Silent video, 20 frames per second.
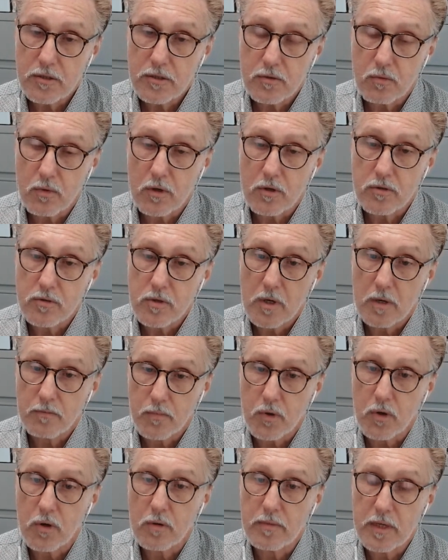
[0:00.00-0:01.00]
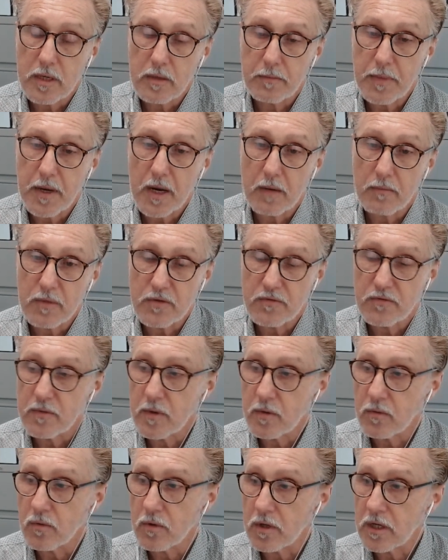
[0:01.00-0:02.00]
injured workers who had permanent impairments from
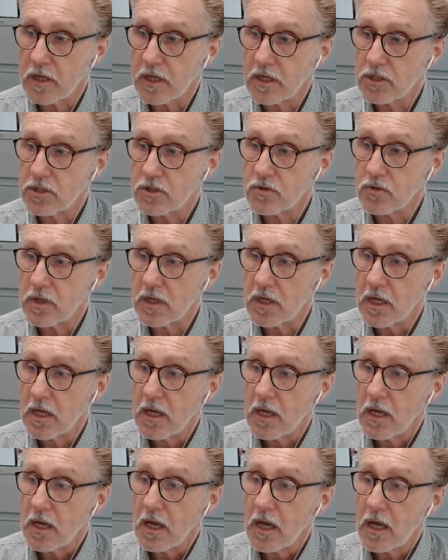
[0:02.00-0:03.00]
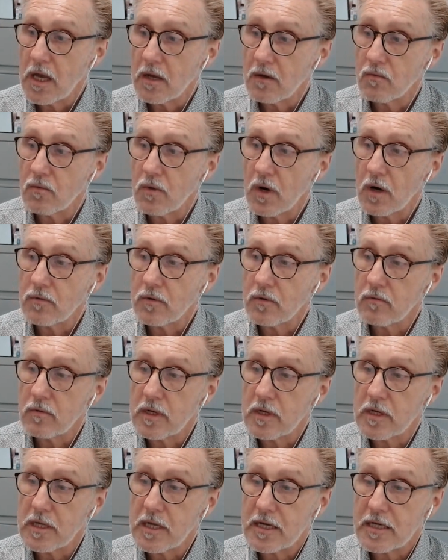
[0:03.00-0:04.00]
a work injury. And what we
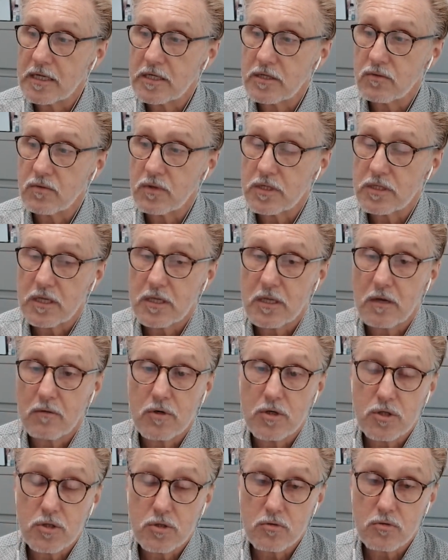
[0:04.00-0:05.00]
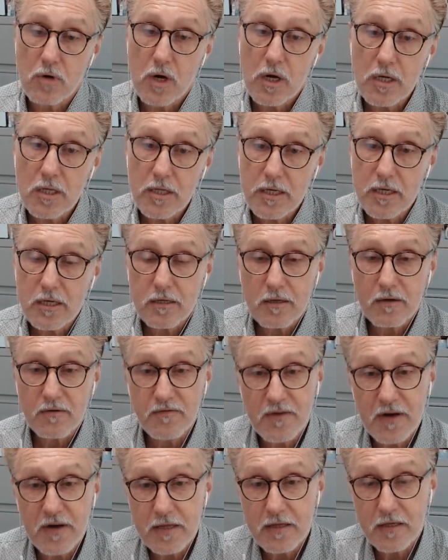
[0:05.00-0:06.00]
realized was that they were struggling to
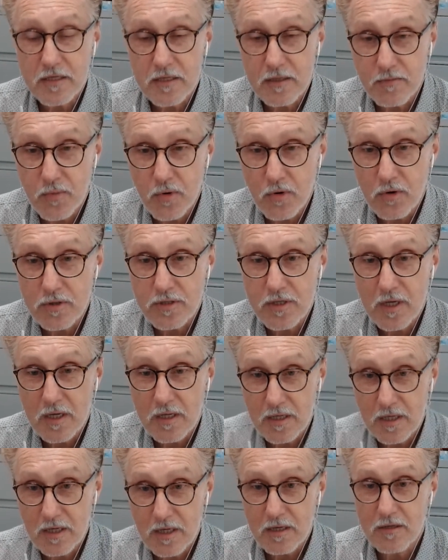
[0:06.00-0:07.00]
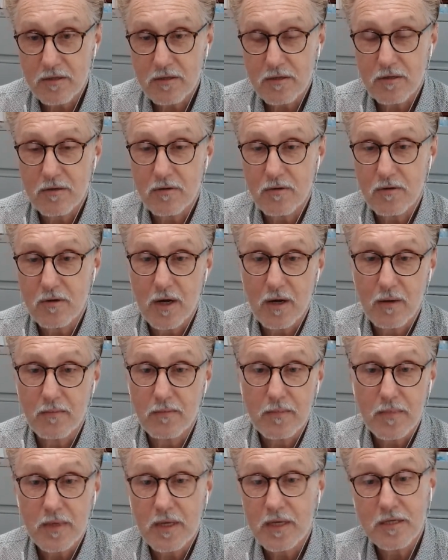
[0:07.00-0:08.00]
find the supports they needed to
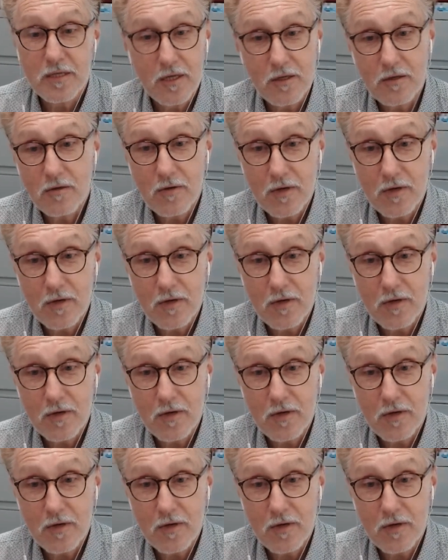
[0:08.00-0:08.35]
continue